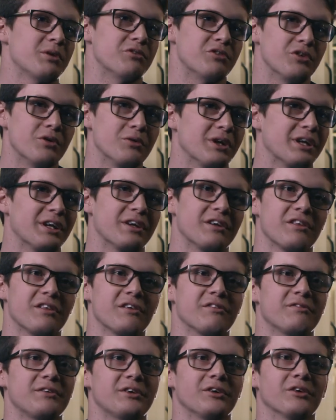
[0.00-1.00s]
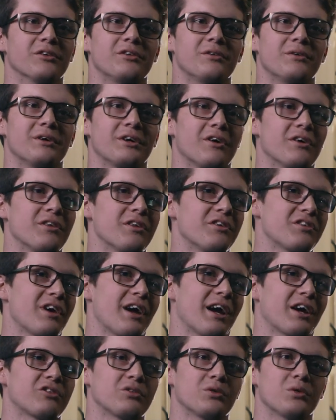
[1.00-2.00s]
you do get into the field doing all this
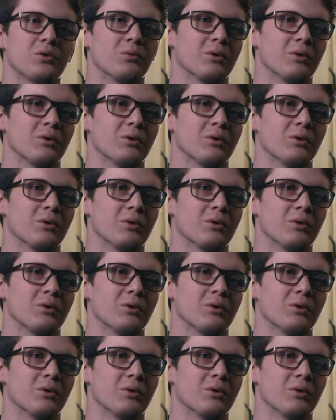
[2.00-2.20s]
actual